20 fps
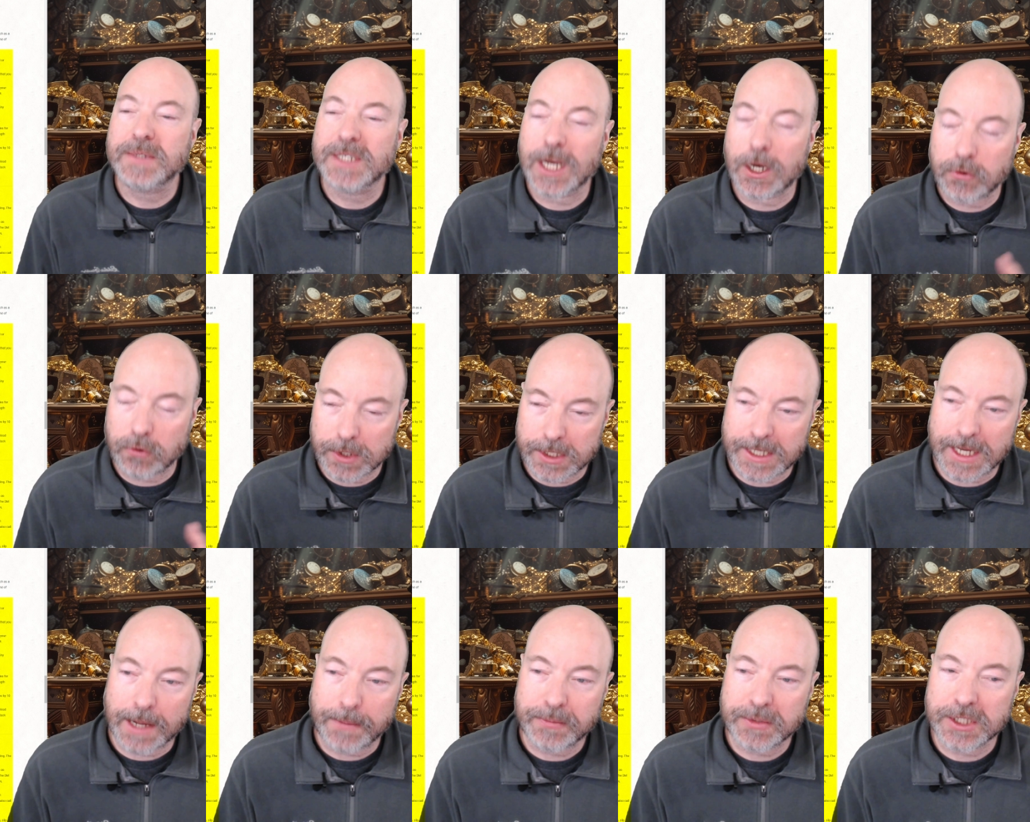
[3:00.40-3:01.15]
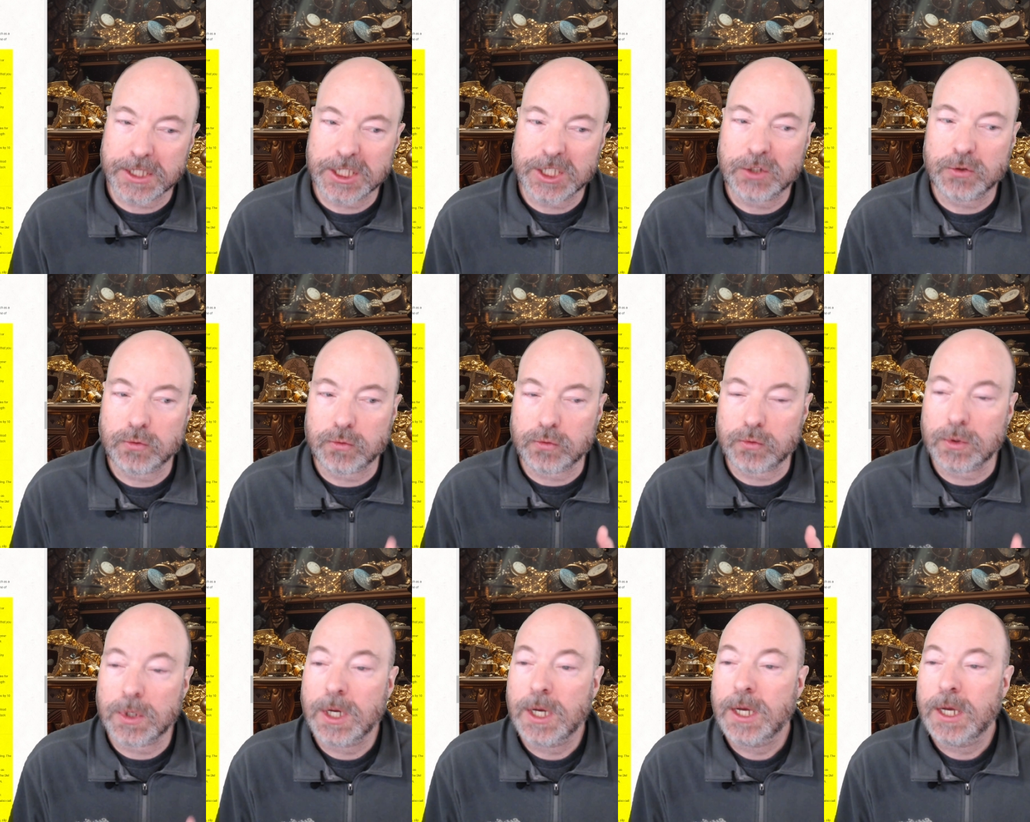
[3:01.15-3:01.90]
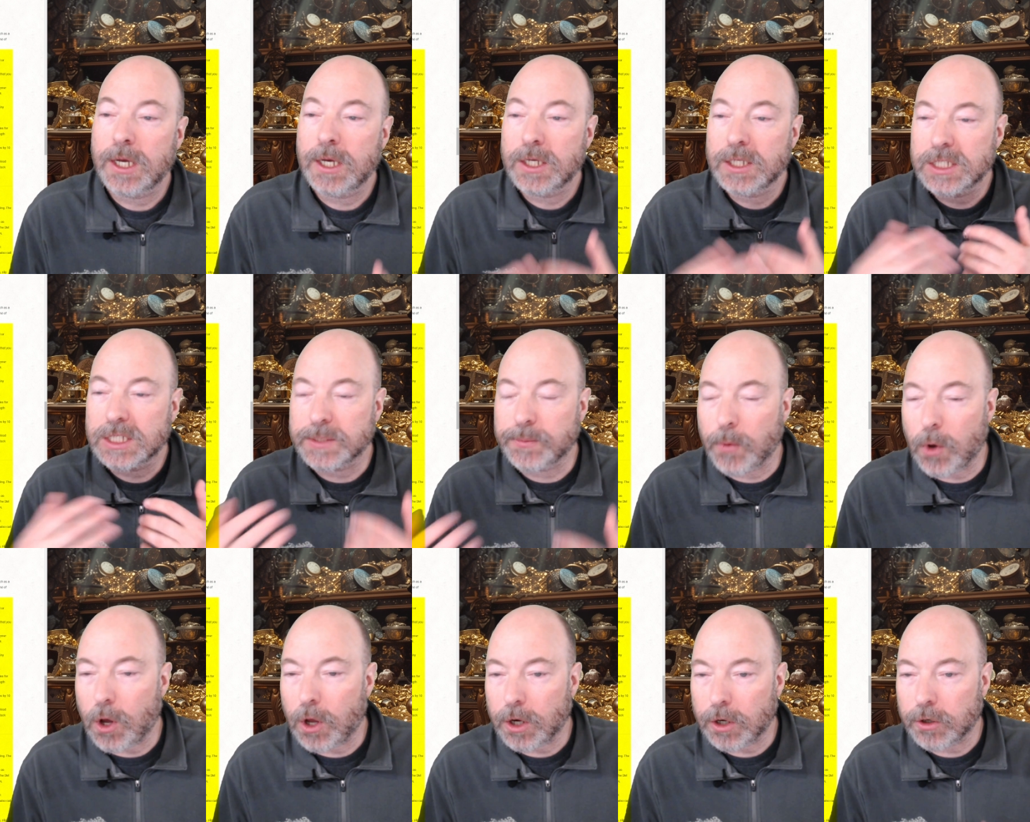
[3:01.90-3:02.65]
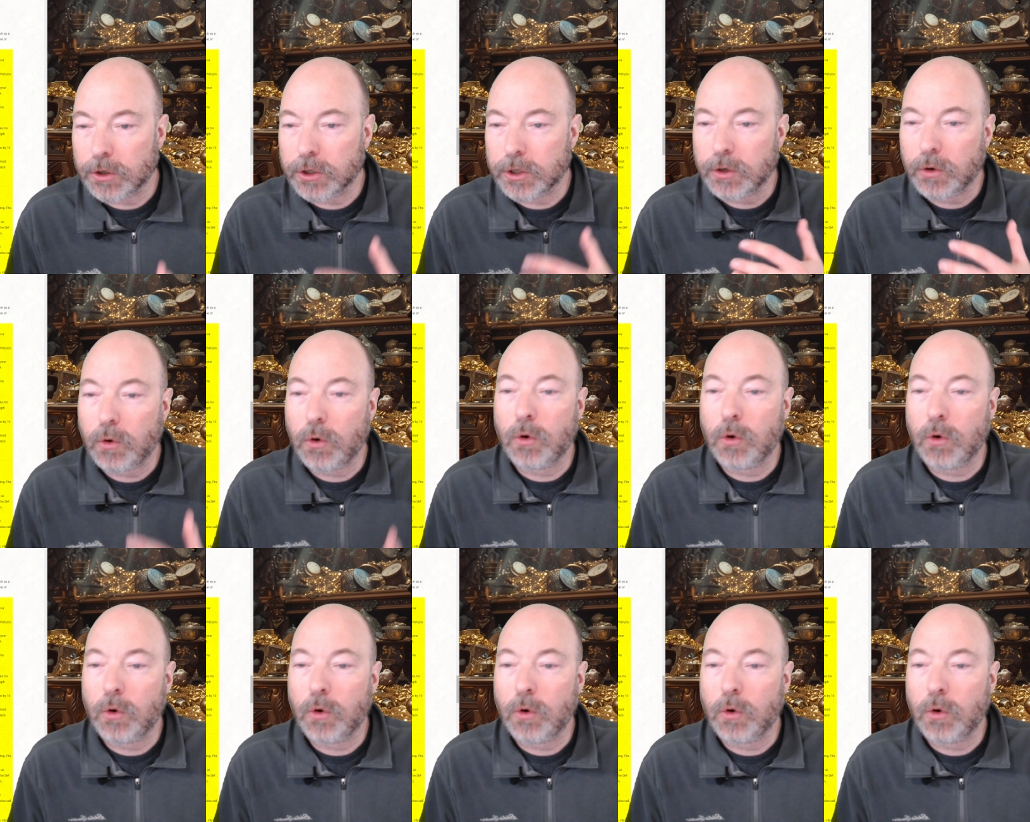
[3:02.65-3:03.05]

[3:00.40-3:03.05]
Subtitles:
how to adapt this to smaller